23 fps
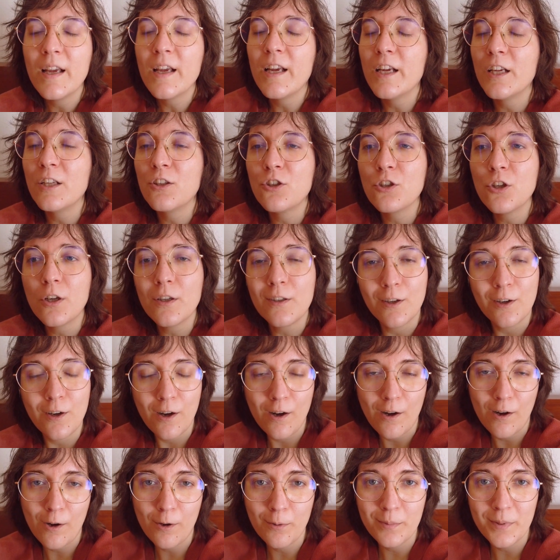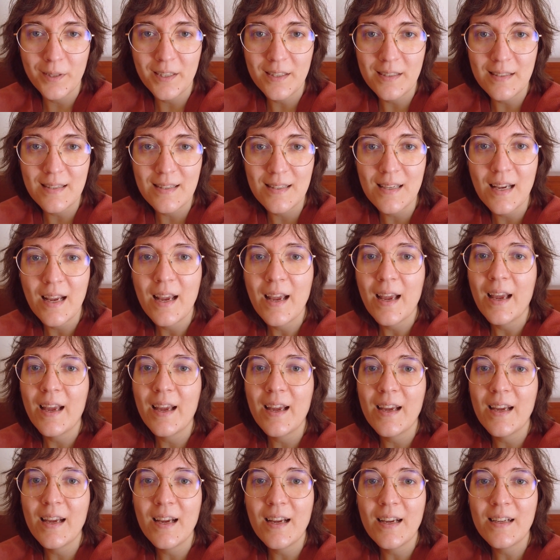enjoy your hobbies,
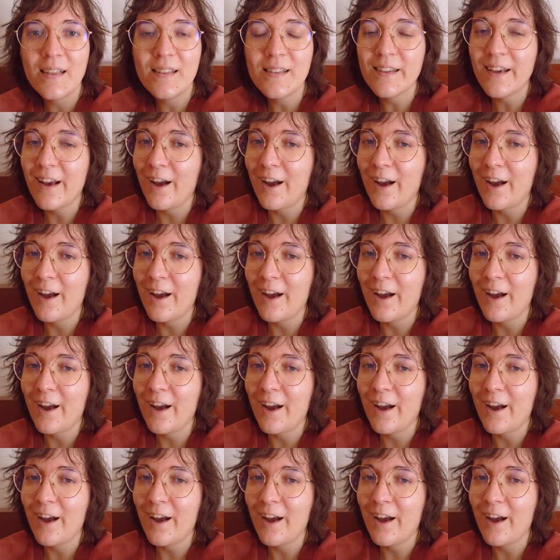and